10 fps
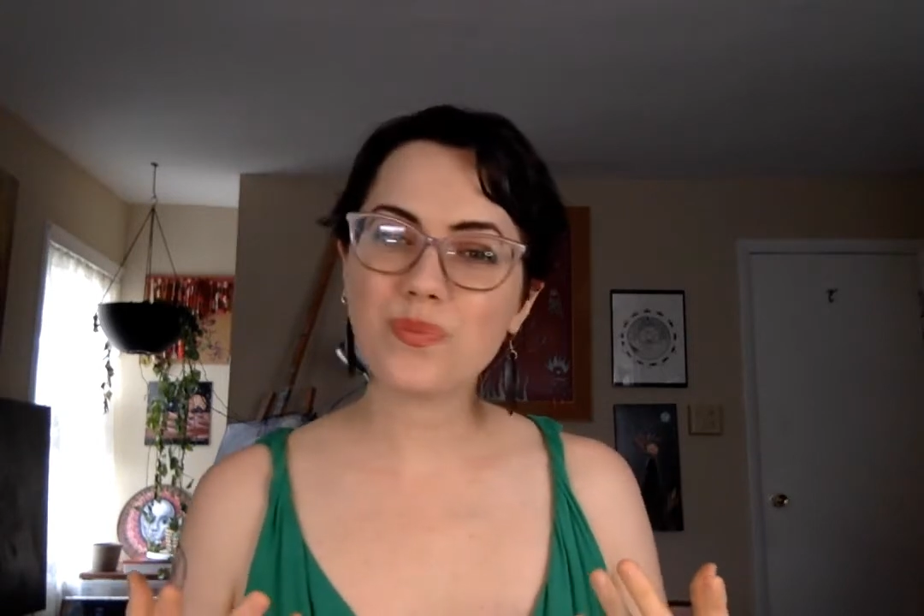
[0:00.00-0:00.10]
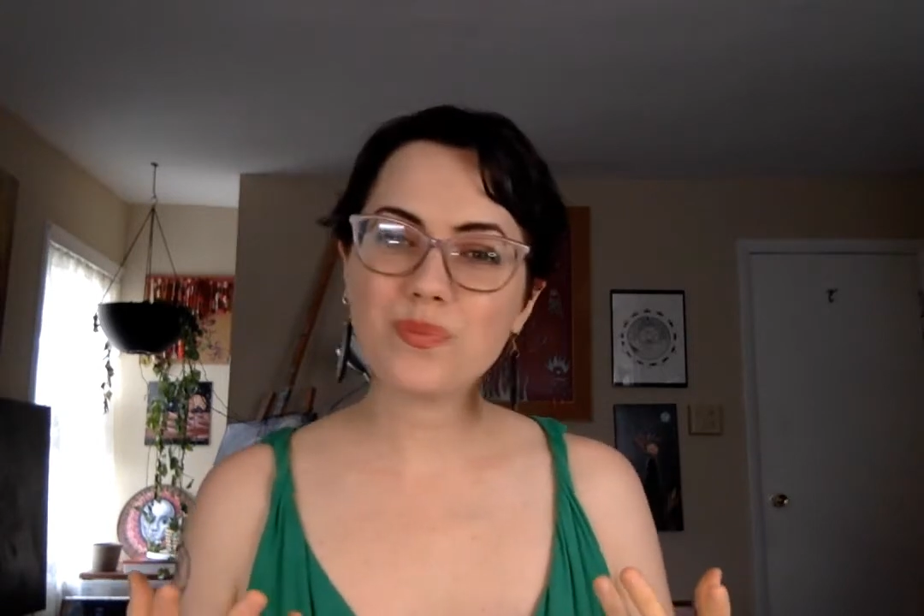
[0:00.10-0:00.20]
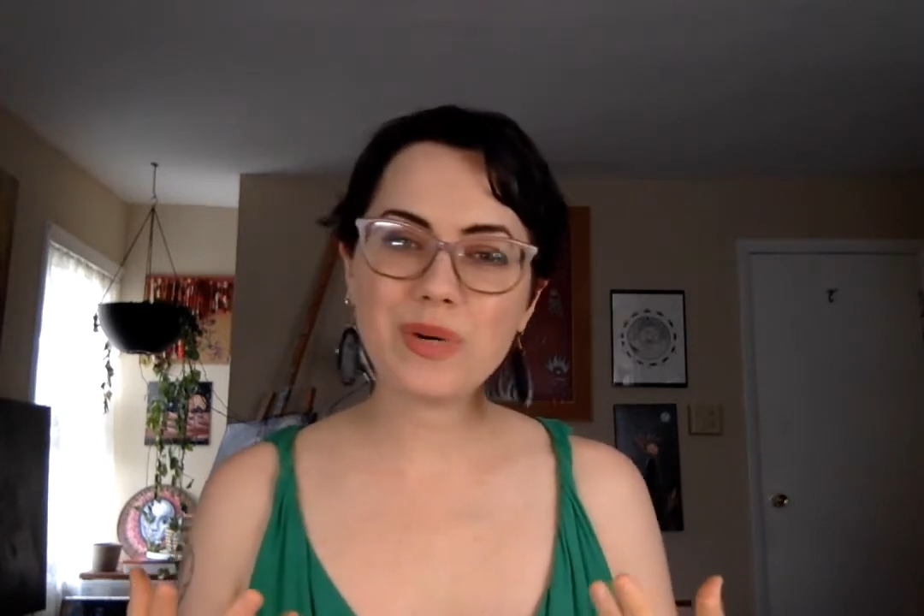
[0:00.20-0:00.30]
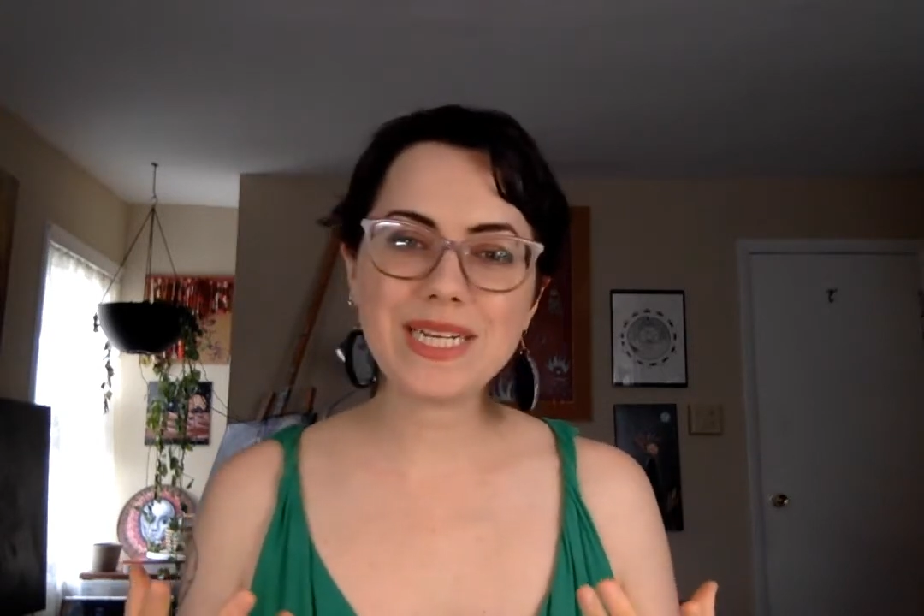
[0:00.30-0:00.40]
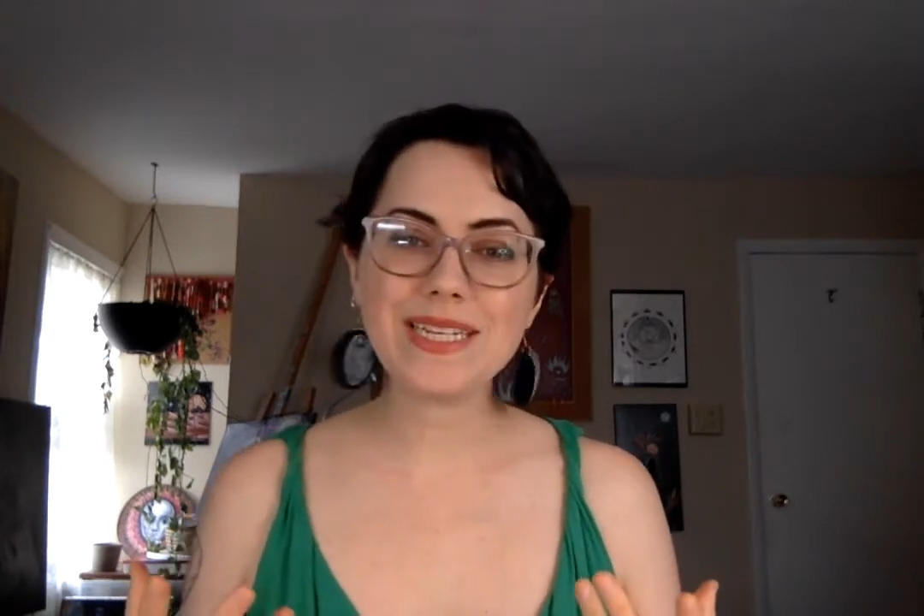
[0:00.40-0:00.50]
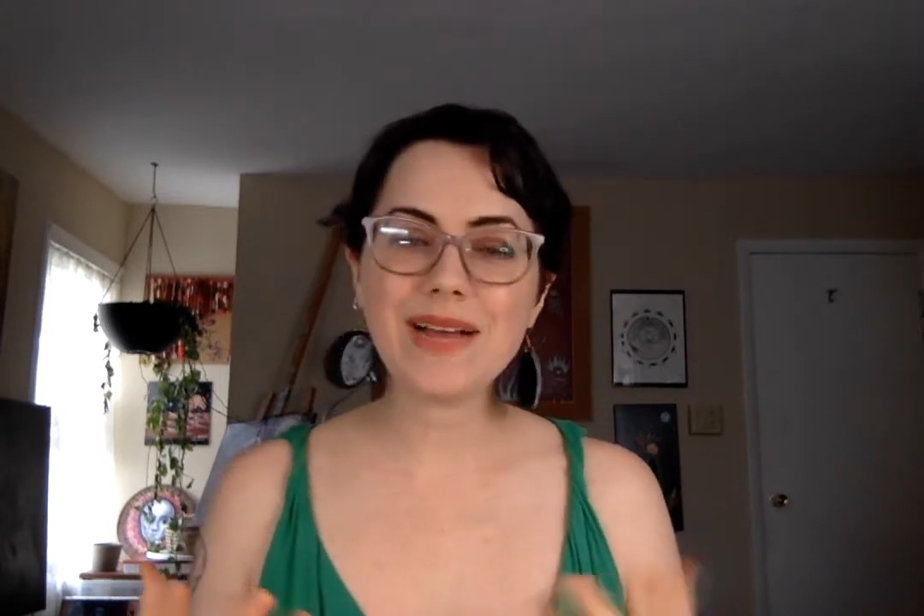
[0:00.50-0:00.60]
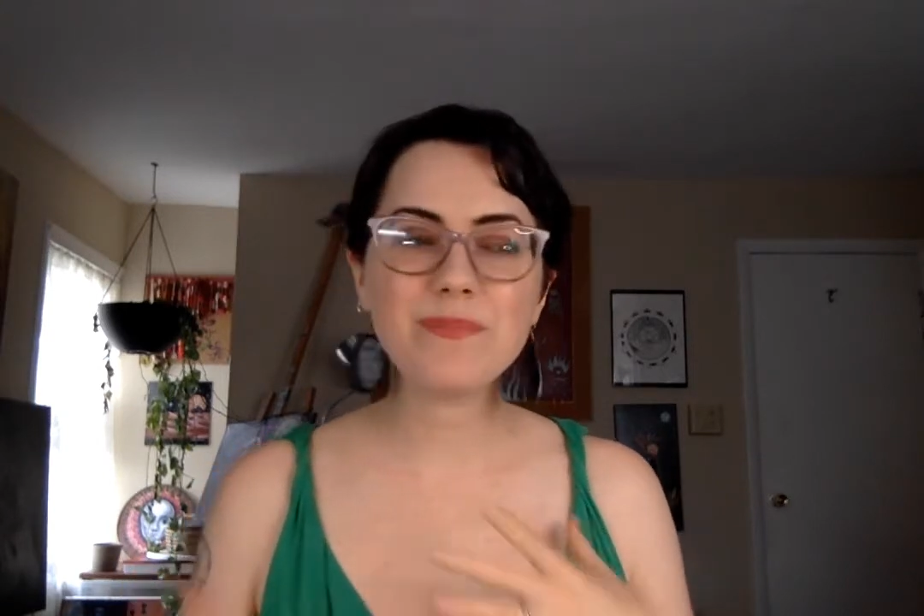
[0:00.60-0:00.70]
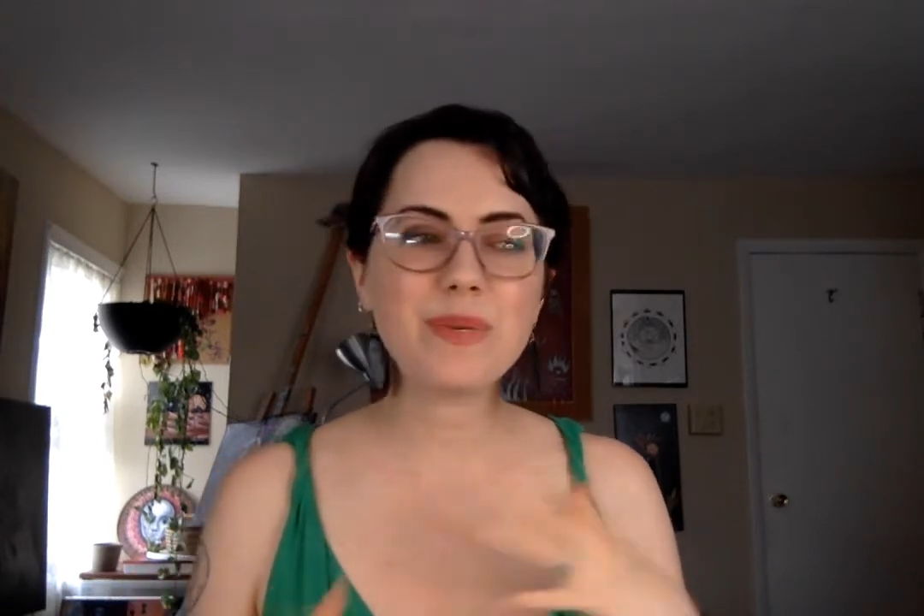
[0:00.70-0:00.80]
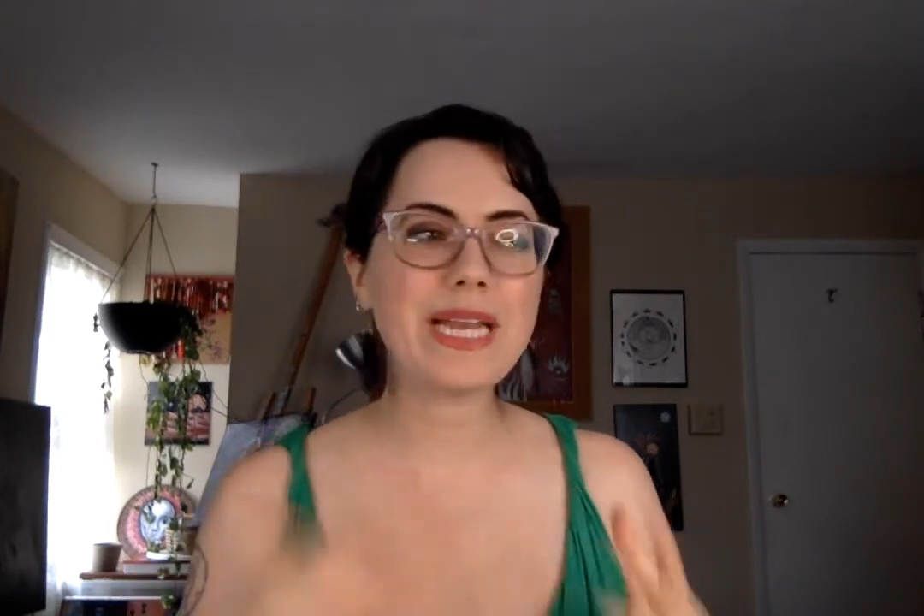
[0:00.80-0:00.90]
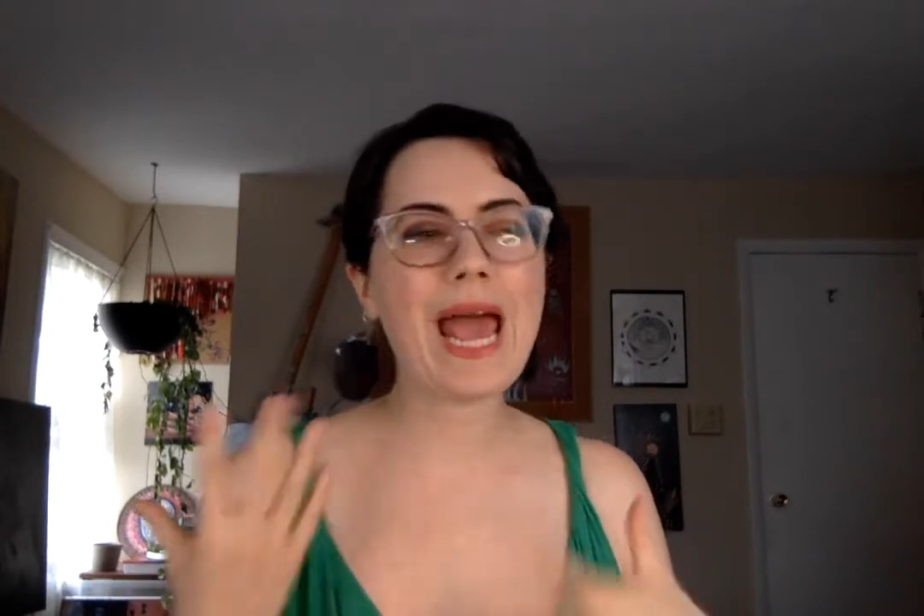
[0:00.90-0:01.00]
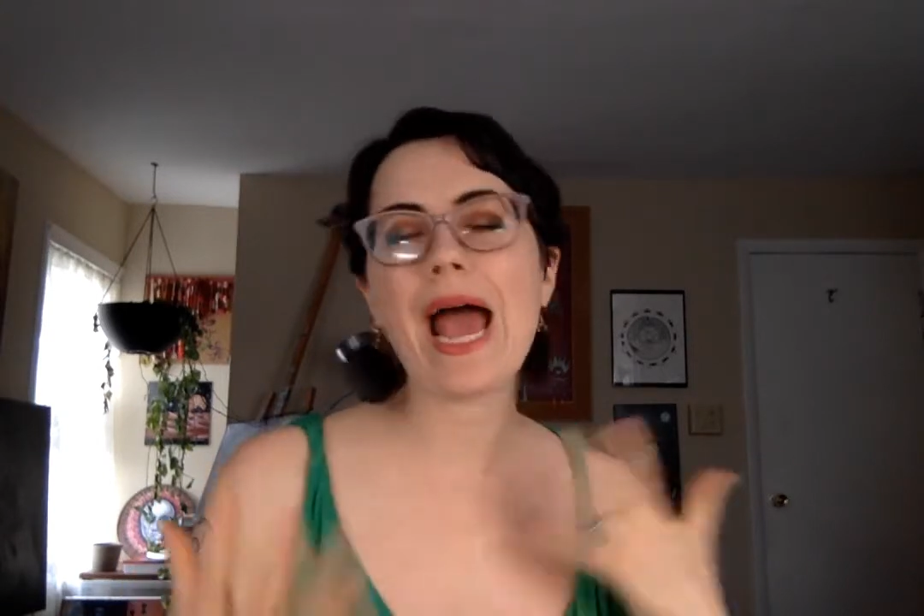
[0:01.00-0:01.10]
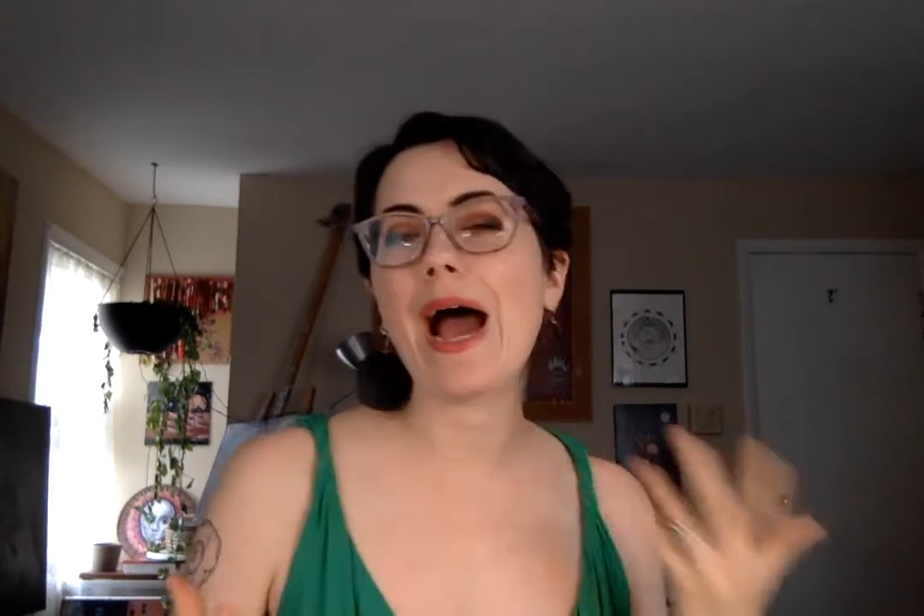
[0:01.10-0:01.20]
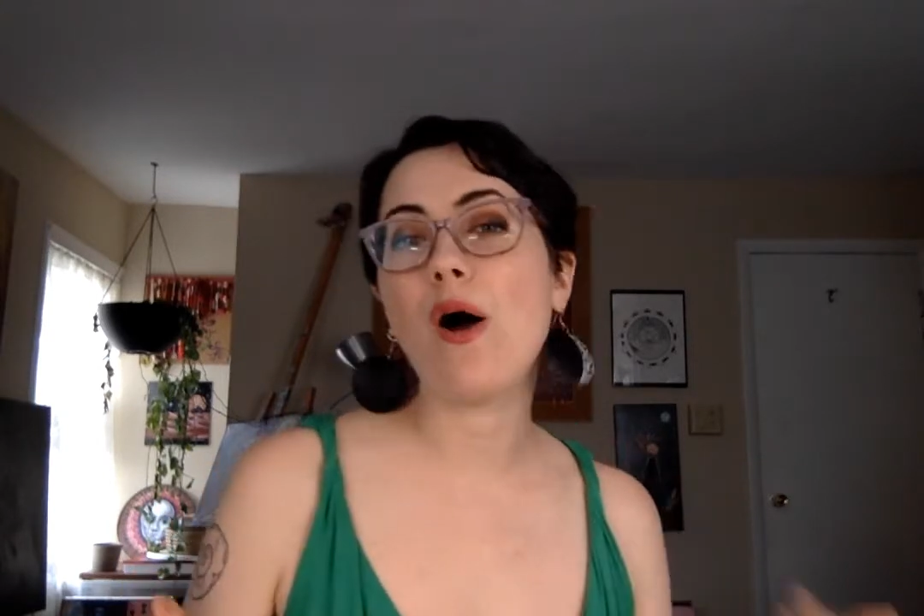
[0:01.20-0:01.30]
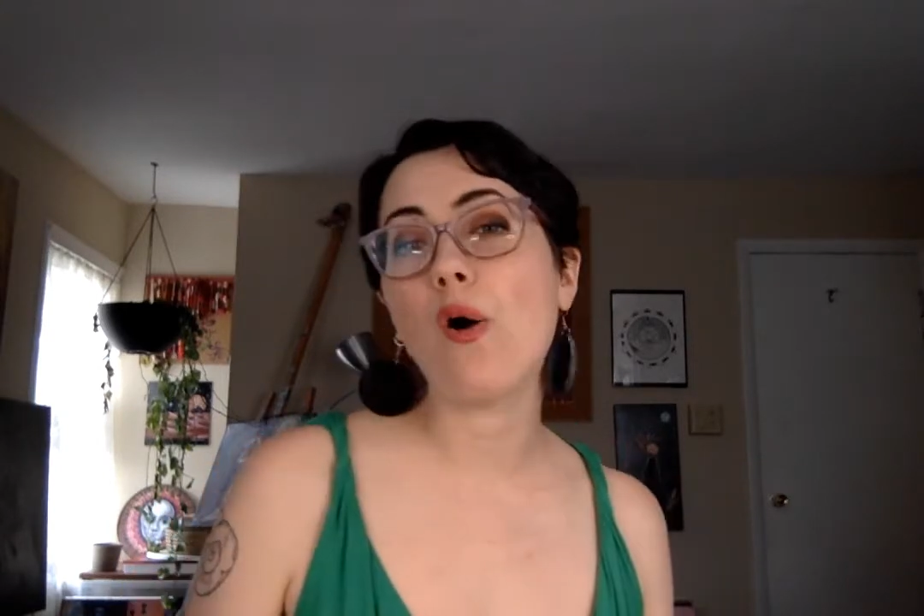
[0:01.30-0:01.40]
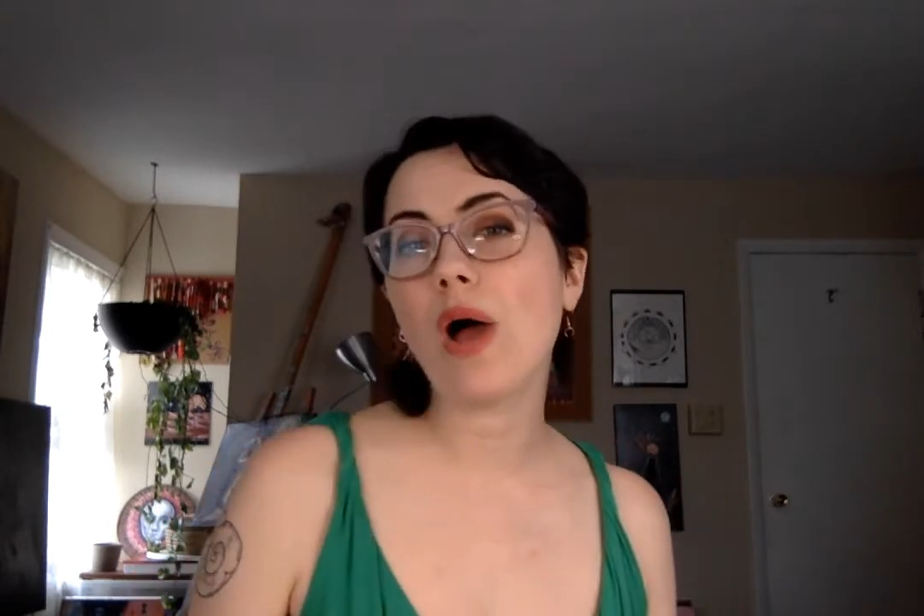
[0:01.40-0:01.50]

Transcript: But how?